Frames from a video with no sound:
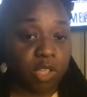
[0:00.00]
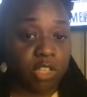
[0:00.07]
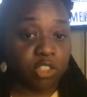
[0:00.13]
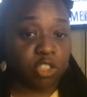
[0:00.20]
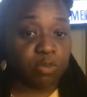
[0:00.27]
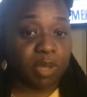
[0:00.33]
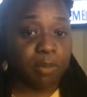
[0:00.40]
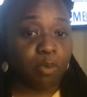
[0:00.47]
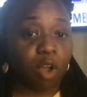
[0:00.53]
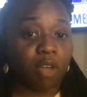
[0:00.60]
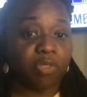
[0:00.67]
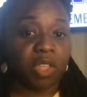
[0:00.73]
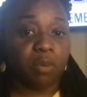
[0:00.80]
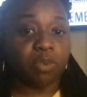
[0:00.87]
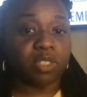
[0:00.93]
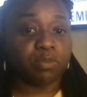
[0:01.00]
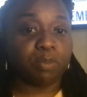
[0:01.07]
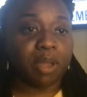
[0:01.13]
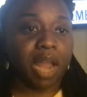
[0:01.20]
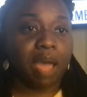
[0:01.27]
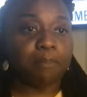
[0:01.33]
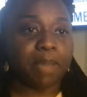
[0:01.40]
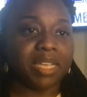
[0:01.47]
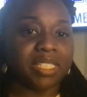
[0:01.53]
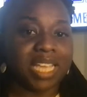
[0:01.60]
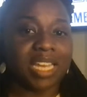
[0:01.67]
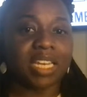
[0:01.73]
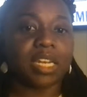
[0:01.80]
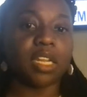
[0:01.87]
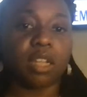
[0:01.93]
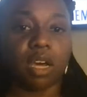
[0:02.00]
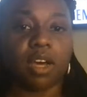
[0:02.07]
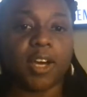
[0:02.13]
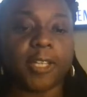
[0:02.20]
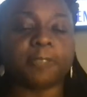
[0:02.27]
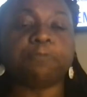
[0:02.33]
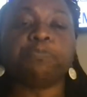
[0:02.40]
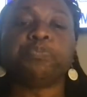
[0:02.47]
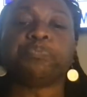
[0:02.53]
gentleman brought that was not maintaining the lawn,